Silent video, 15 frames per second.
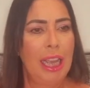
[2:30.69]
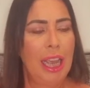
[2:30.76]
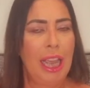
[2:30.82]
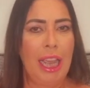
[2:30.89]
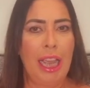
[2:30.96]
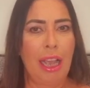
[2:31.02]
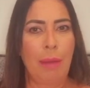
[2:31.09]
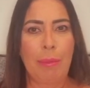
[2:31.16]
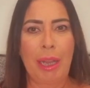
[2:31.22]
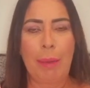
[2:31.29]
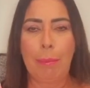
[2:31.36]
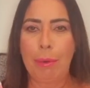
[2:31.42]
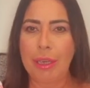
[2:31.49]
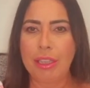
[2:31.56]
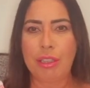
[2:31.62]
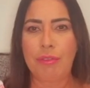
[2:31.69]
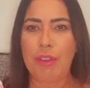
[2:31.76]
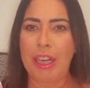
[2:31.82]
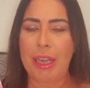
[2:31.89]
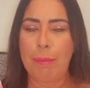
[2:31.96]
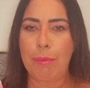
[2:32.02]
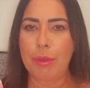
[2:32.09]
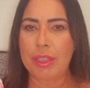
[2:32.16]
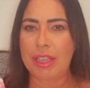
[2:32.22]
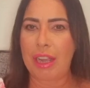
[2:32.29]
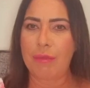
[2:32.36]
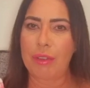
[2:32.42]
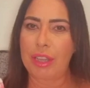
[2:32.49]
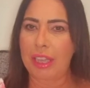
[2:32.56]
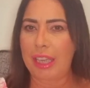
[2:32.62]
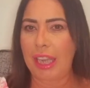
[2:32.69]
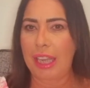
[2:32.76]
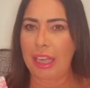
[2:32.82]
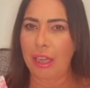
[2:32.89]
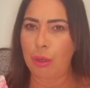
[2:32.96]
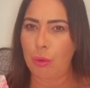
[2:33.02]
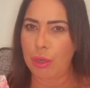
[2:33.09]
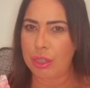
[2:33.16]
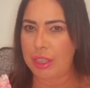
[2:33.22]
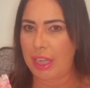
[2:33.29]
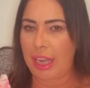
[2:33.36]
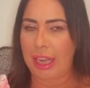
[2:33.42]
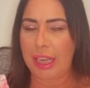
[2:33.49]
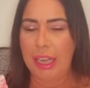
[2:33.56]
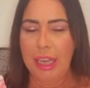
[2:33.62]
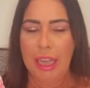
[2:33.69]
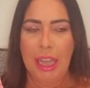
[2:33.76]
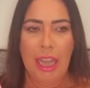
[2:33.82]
Uh, I mean, Prince Philip was never the king, was he?